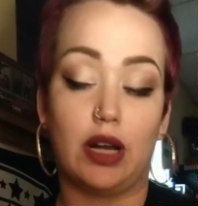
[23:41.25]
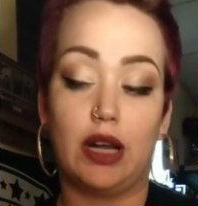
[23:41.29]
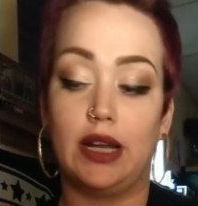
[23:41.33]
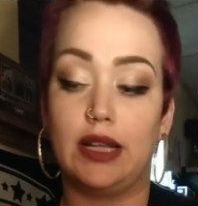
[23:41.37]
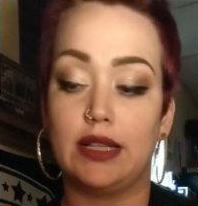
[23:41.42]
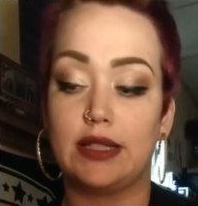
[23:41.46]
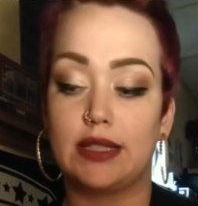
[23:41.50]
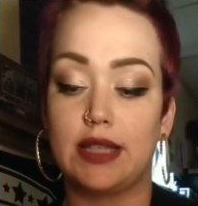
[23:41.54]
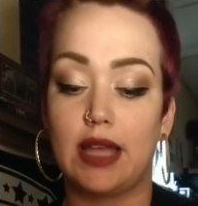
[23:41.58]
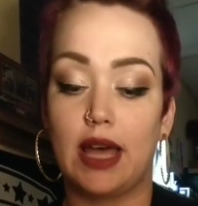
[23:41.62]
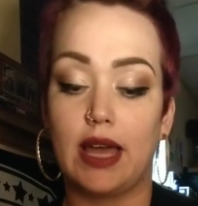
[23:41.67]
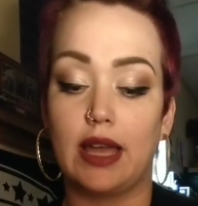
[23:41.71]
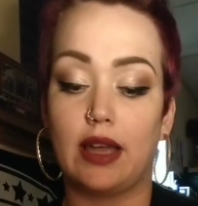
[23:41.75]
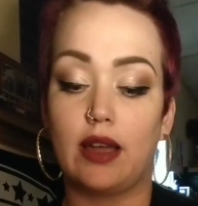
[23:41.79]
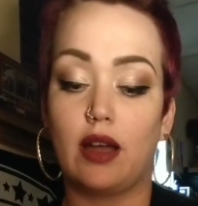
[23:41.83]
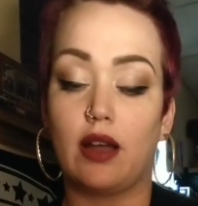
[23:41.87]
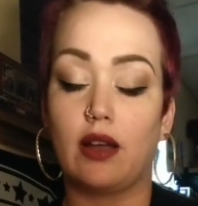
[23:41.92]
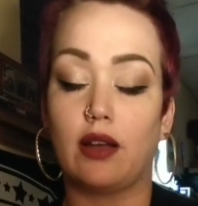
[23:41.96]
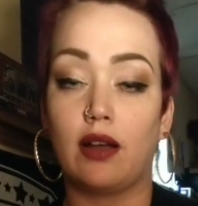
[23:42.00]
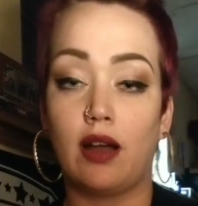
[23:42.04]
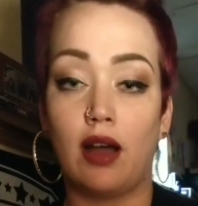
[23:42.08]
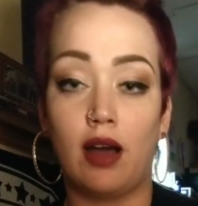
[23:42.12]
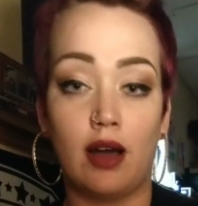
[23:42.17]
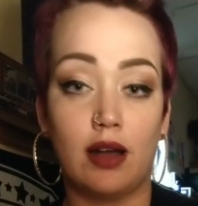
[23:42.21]
and it's like
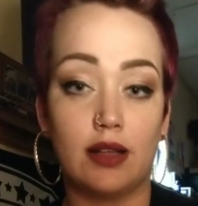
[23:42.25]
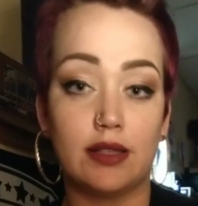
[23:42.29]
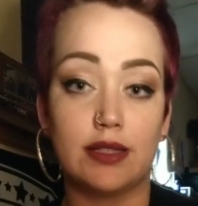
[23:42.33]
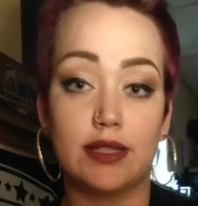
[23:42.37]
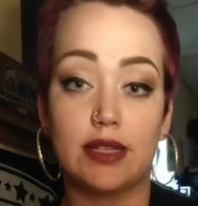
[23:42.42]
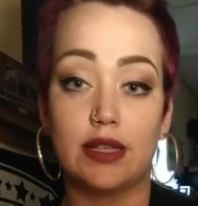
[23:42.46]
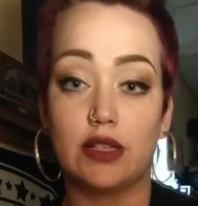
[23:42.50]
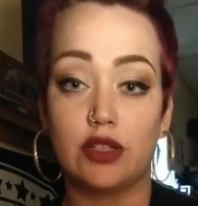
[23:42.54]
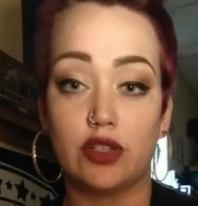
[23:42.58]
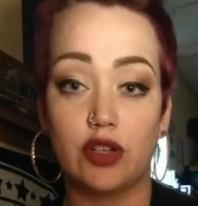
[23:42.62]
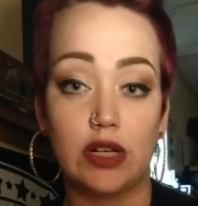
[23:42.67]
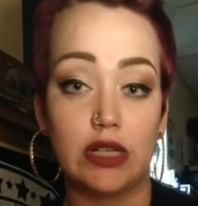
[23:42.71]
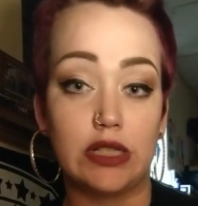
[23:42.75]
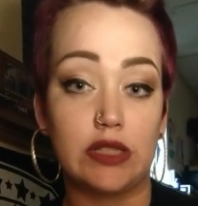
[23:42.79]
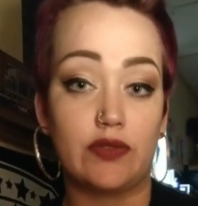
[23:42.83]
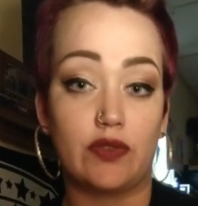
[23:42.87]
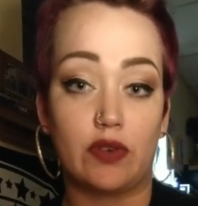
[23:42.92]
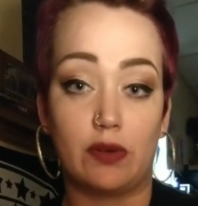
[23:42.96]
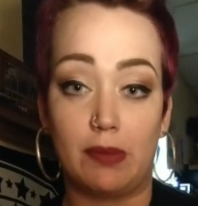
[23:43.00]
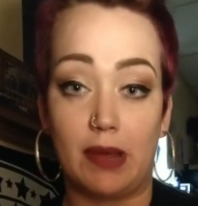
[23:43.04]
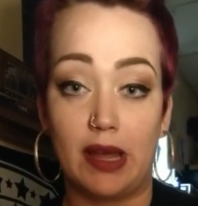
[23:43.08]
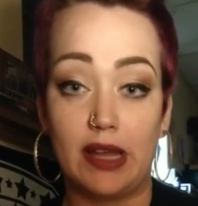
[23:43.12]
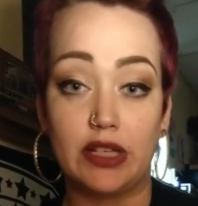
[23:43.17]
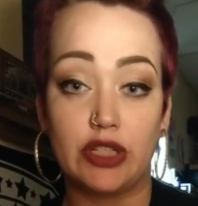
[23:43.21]
constant
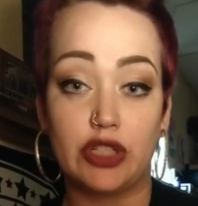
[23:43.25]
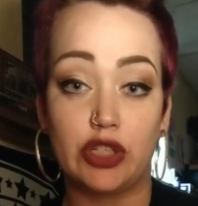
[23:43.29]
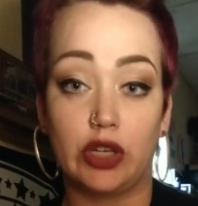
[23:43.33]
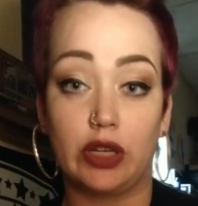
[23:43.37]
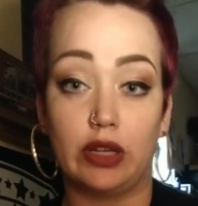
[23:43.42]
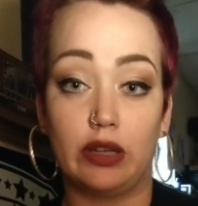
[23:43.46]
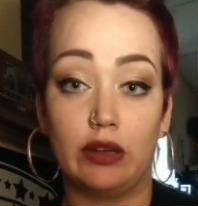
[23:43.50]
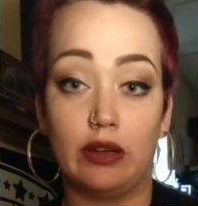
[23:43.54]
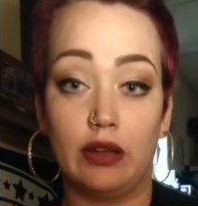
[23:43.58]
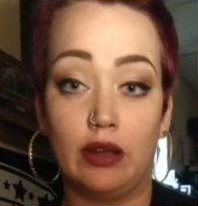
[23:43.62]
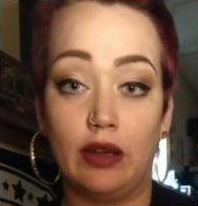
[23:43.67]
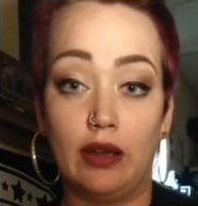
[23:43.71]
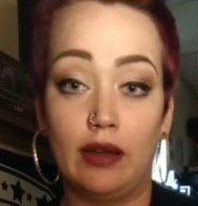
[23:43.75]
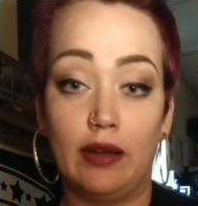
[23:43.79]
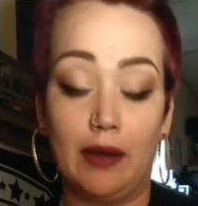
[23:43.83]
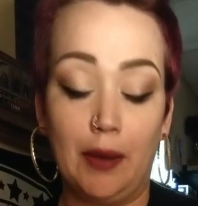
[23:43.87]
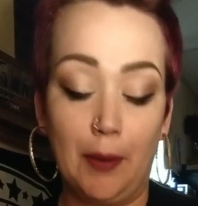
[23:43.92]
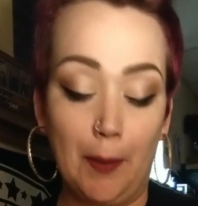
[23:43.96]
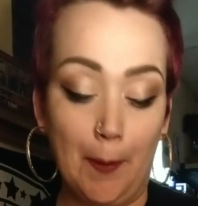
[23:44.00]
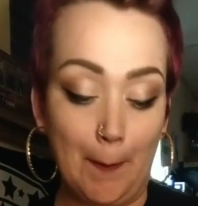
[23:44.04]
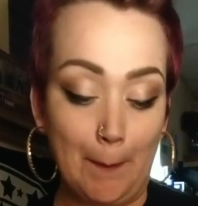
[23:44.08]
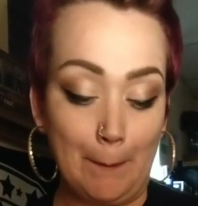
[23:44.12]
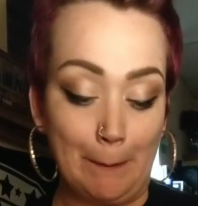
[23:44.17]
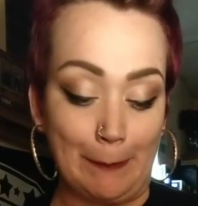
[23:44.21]
transformation.
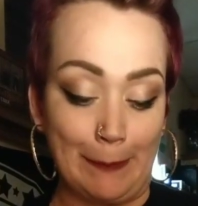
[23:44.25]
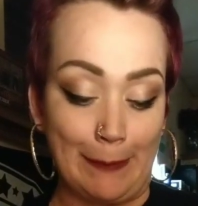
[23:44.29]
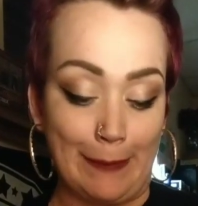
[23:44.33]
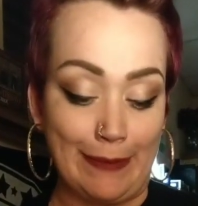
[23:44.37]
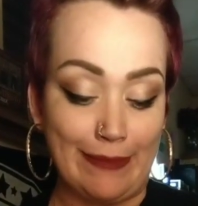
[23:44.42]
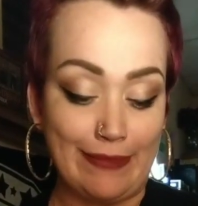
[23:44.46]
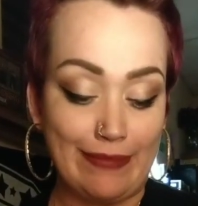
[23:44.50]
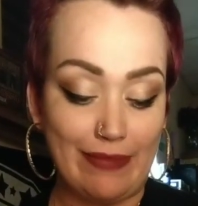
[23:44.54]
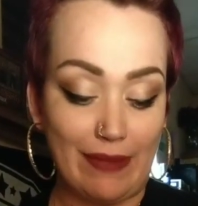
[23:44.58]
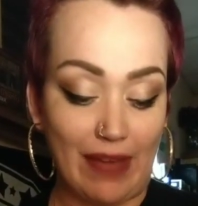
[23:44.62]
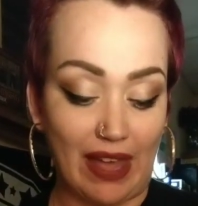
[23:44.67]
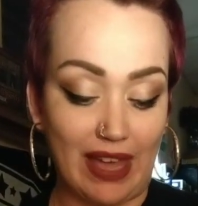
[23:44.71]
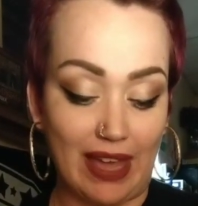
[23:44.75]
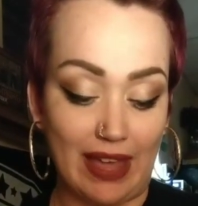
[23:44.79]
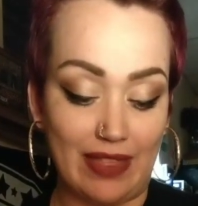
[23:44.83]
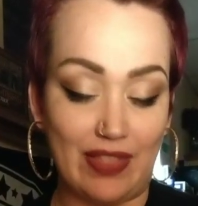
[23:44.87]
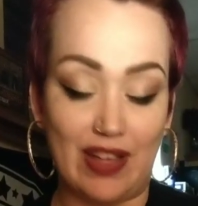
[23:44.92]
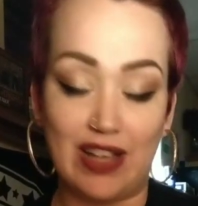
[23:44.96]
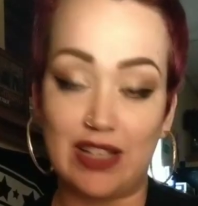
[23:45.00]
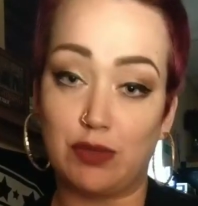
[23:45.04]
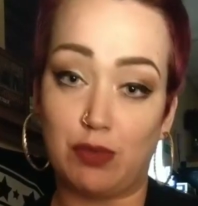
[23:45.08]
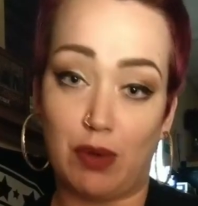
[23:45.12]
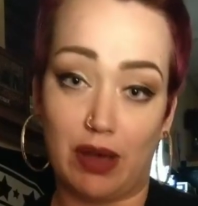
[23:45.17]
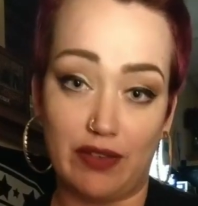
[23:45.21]
And
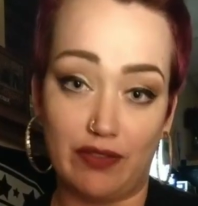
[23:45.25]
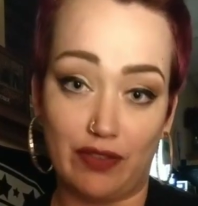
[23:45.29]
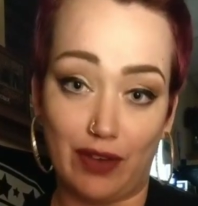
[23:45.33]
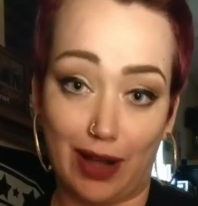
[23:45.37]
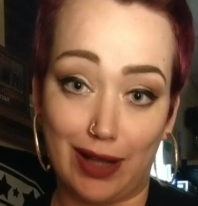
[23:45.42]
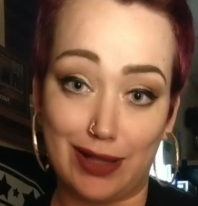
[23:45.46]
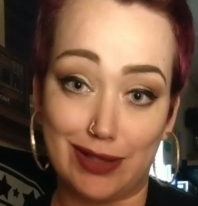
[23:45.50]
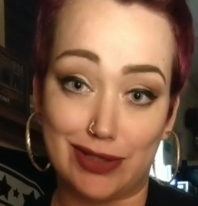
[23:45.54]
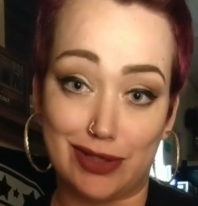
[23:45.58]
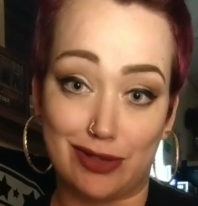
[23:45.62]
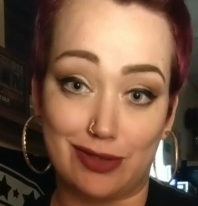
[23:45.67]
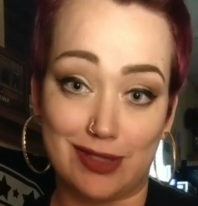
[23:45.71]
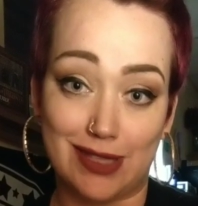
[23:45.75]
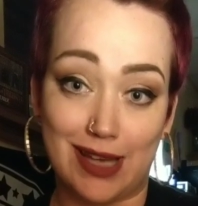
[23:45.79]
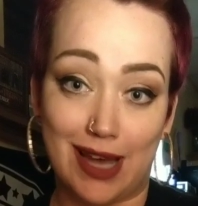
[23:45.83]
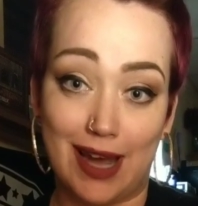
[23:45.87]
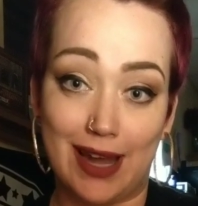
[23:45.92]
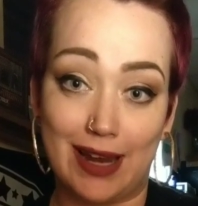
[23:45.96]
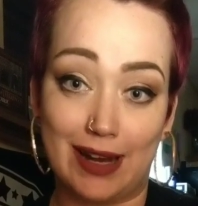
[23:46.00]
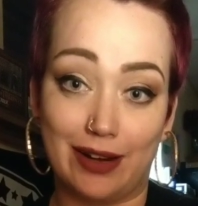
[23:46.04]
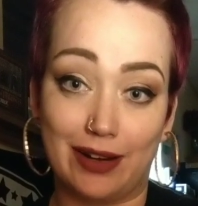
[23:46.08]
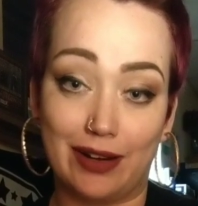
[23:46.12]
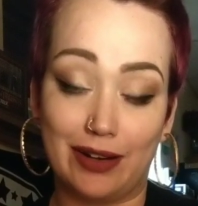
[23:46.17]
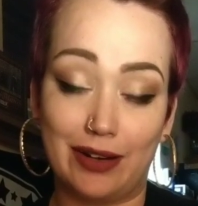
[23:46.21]
that's why you've gotten so
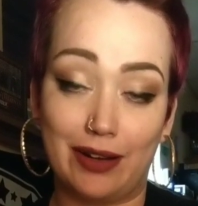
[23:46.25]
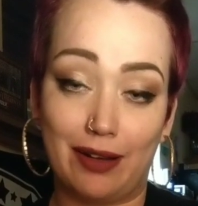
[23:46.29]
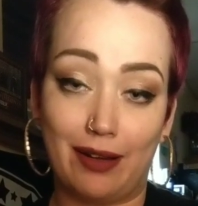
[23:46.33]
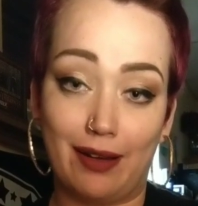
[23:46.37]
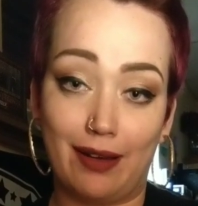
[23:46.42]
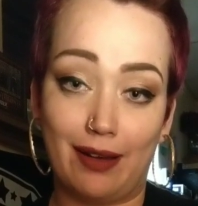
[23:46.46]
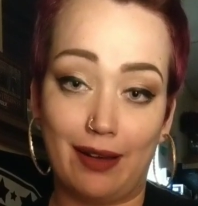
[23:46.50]
tired,